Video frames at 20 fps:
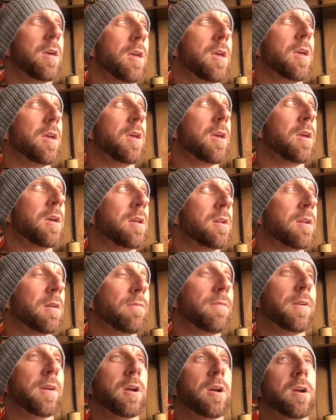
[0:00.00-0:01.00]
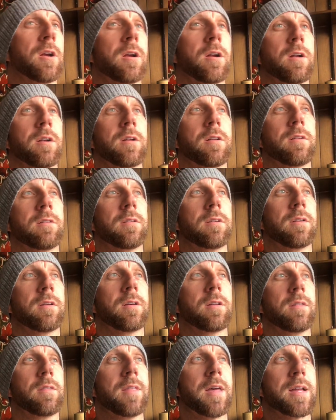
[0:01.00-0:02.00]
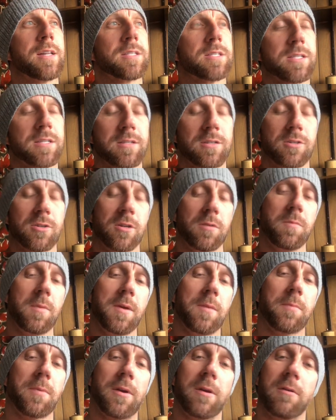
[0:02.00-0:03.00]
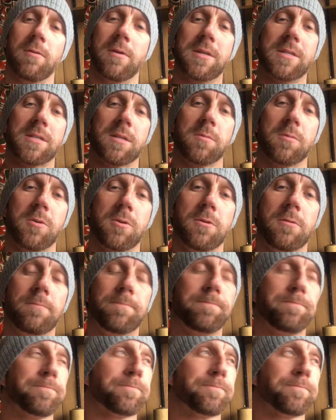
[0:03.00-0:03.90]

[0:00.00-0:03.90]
And I figure that should be pretty reasonable,